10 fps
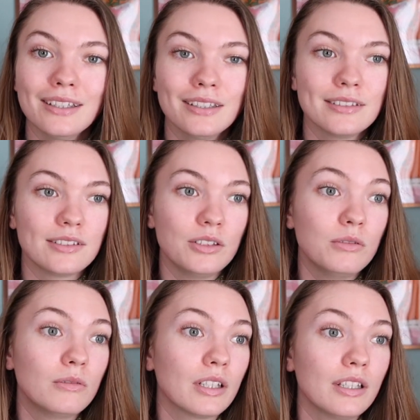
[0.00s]
is
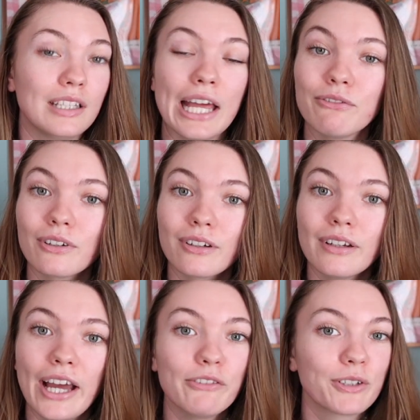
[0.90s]
you can never
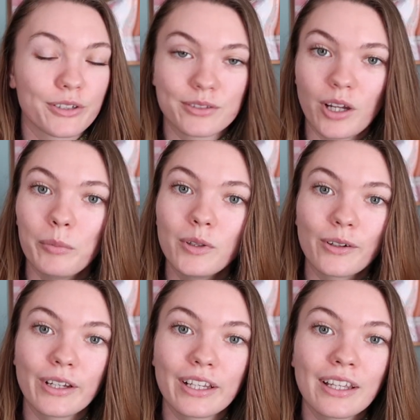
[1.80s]
ever stop
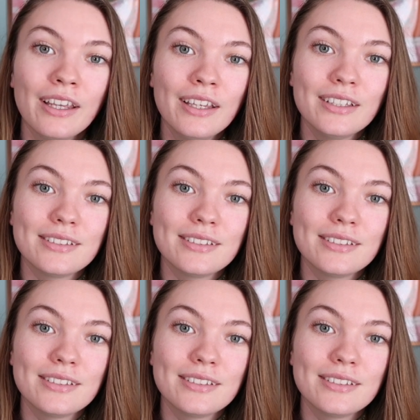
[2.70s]
learning.